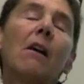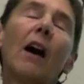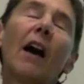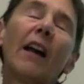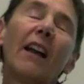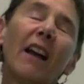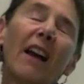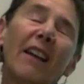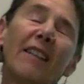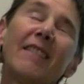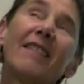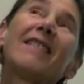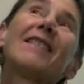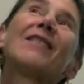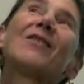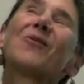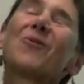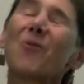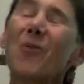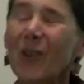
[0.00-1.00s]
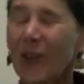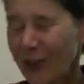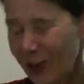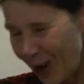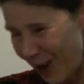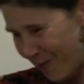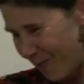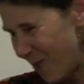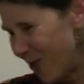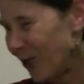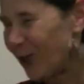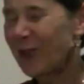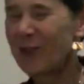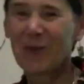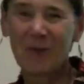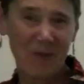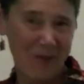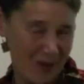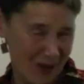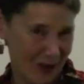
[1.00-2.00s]
I did this workshop
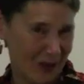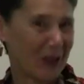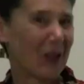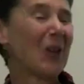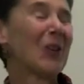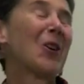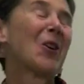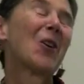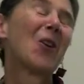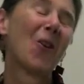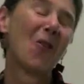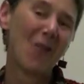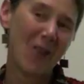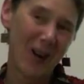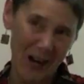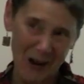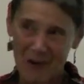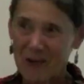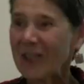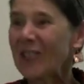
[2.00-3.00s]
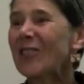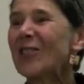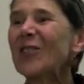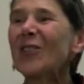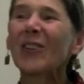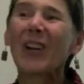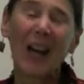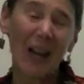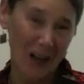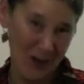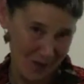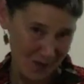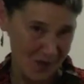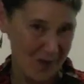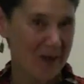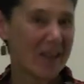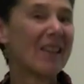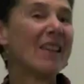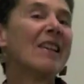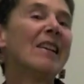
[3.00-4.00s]
once long ago when I was still kind
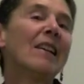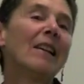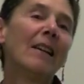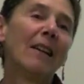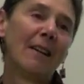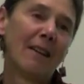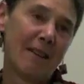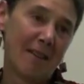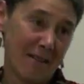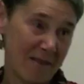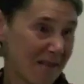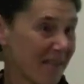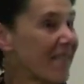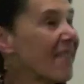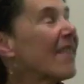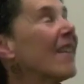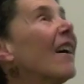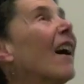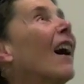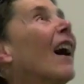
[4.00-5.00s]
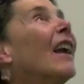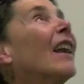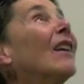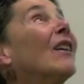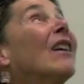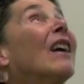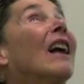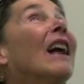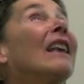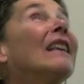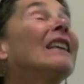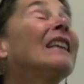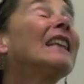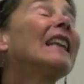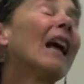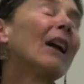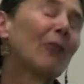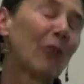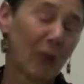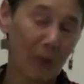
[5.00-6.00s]
of a
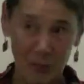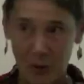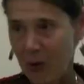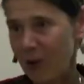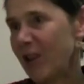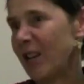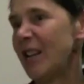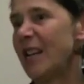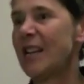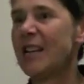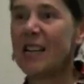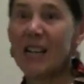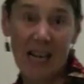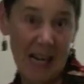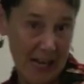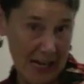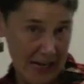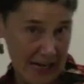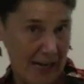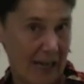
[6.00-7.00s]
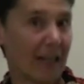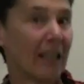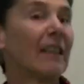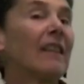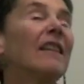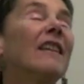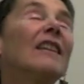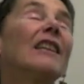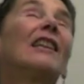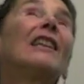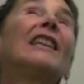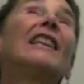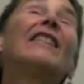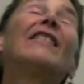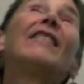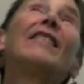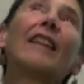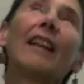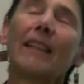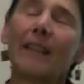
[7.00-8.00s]
little outspoken and a little
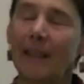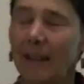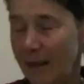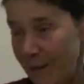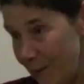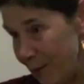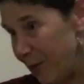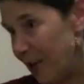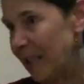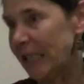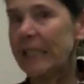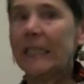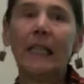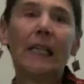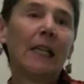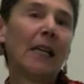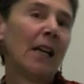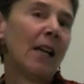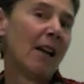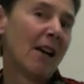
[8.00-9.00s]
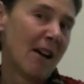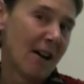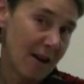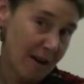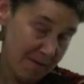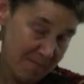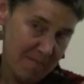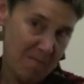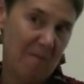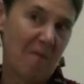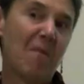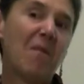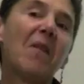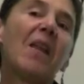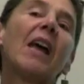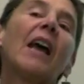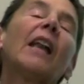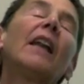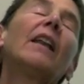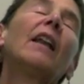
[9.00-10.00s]
insensitive, really.
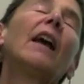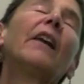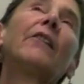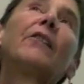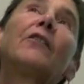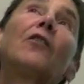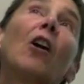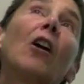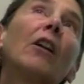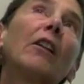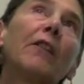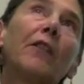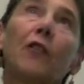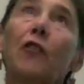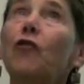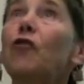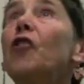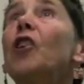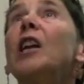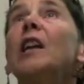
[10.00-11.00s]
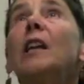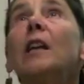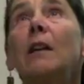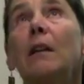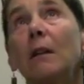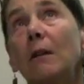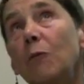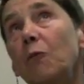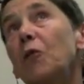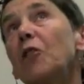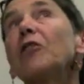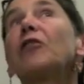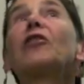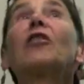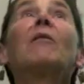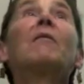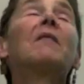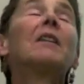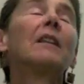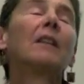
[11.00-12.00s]
And I started the training with
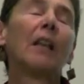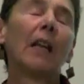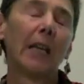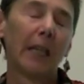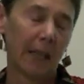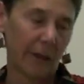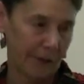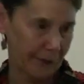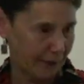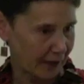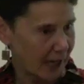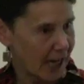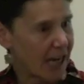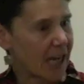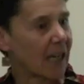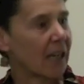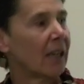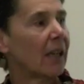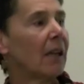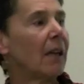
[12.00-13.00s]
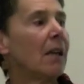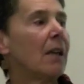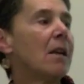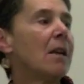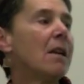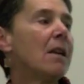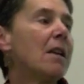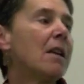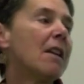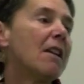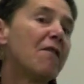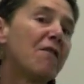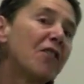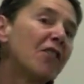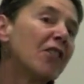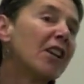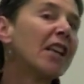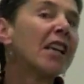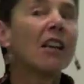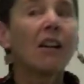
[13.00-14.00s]
something like saying,
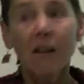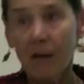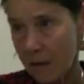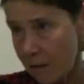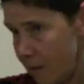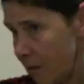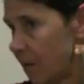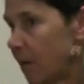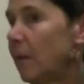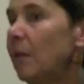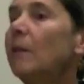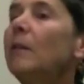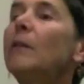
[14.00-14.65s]
if you're here